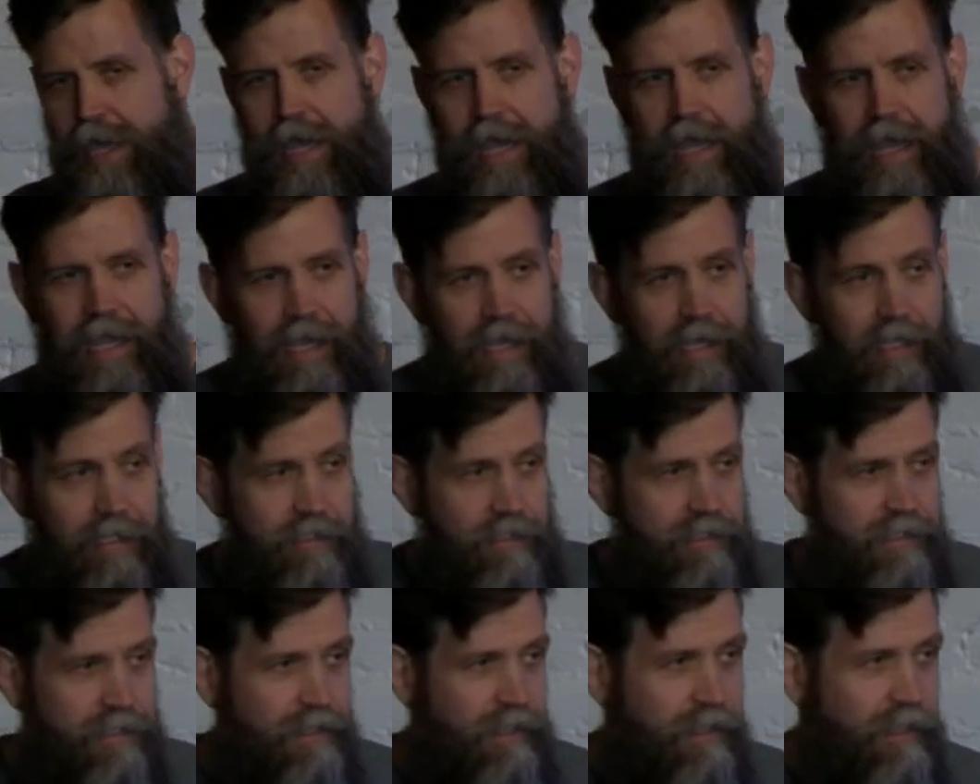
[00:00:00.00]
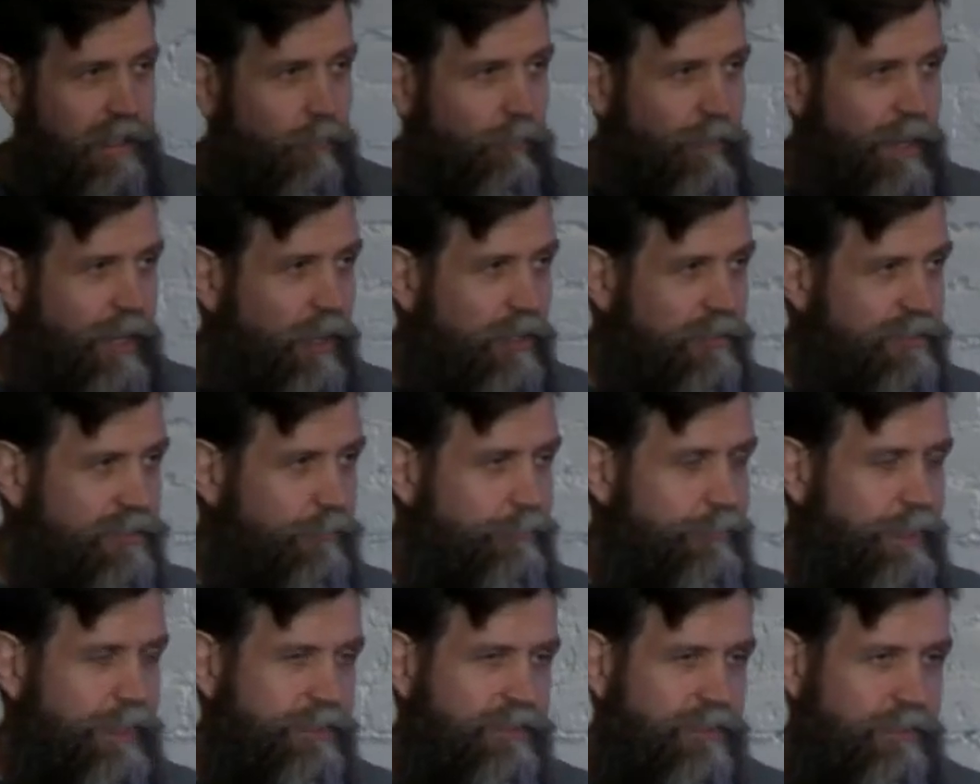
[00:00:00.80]
And we also
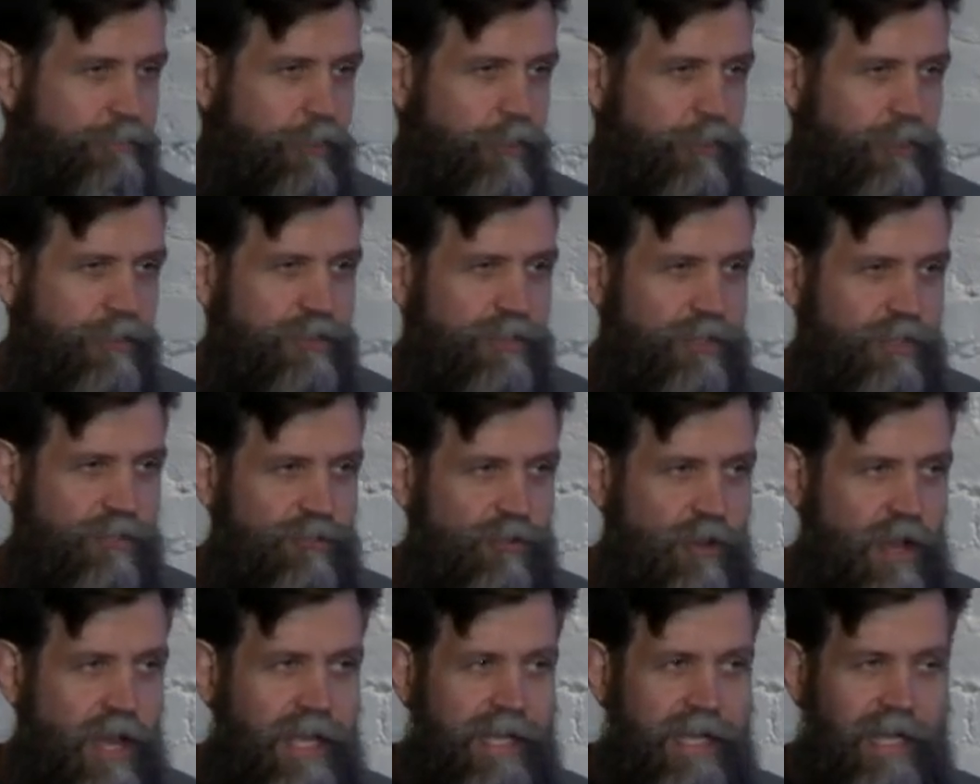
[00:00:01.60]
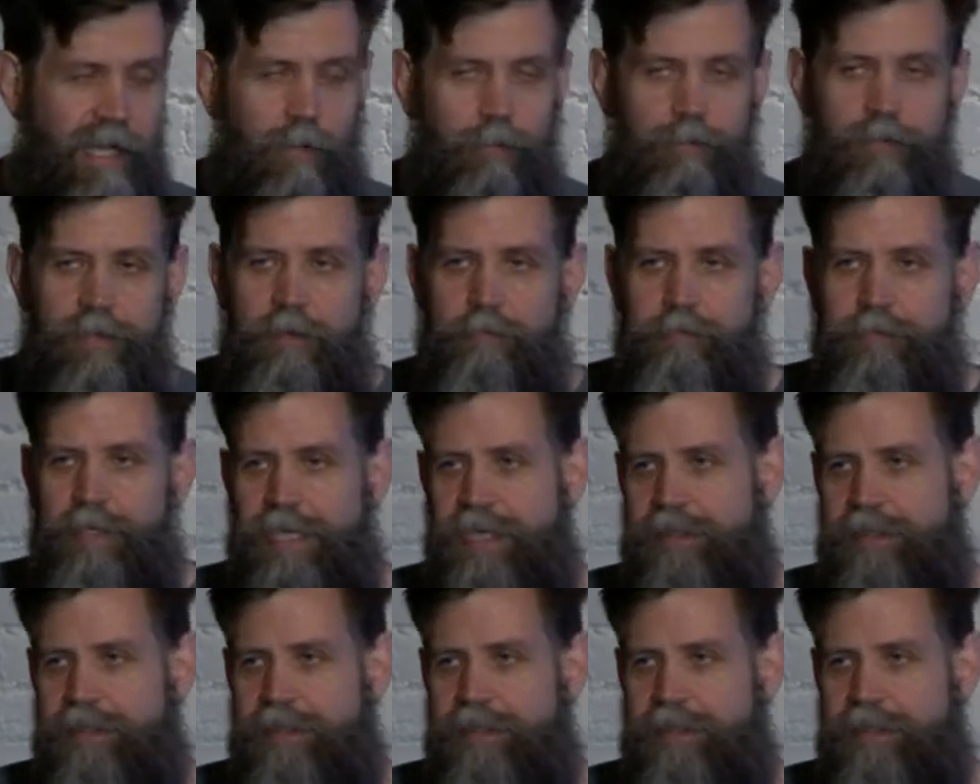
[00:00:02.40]
built some hooks to try and help them